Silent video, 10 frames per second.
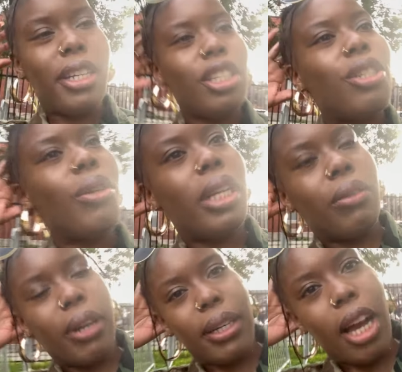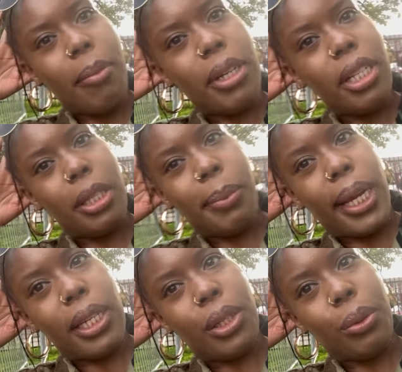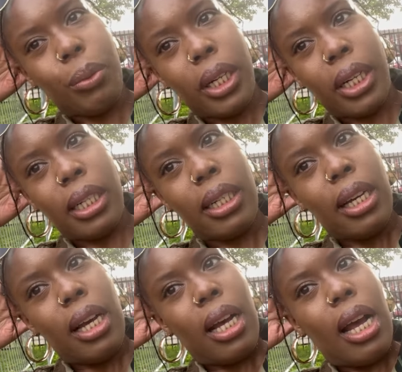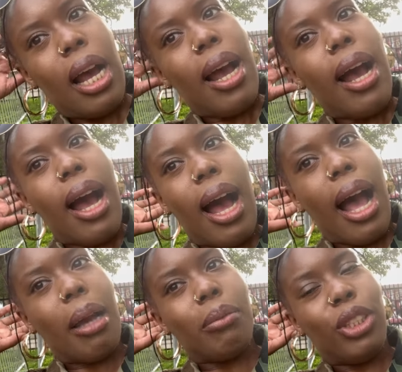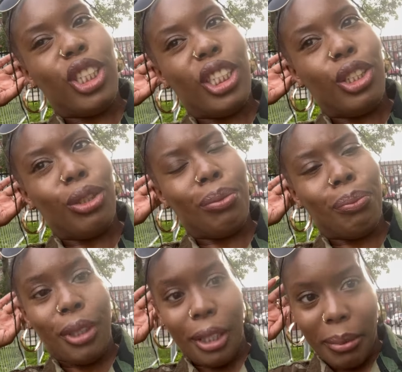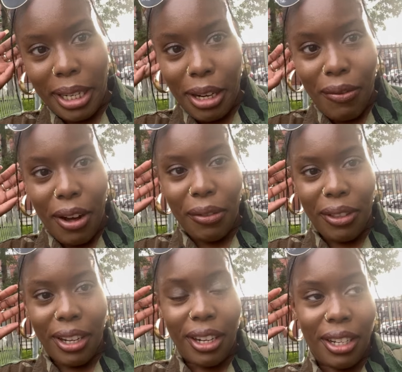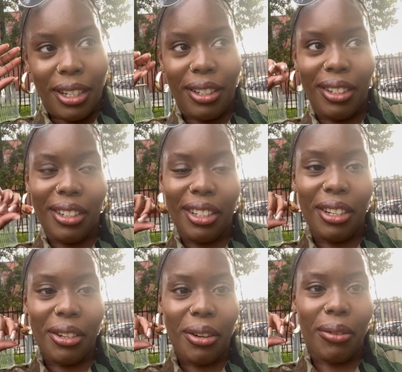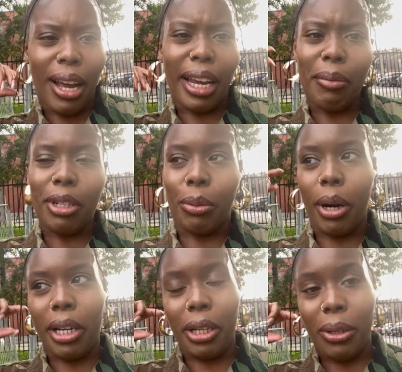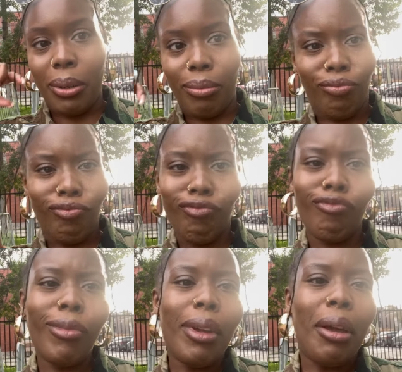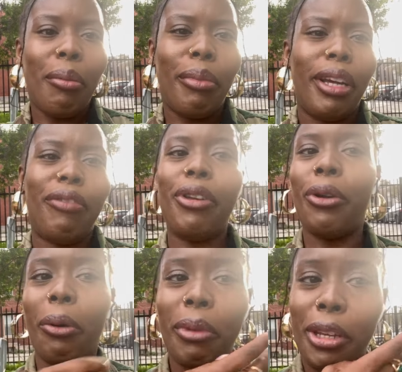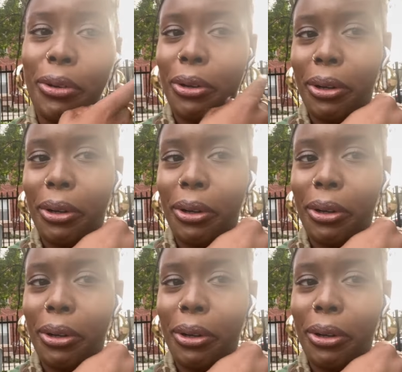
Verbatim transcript: just know, like, right now I'm in a space where I'm just putting myself out there. You know, I came to this party alone, but if you know me, you know,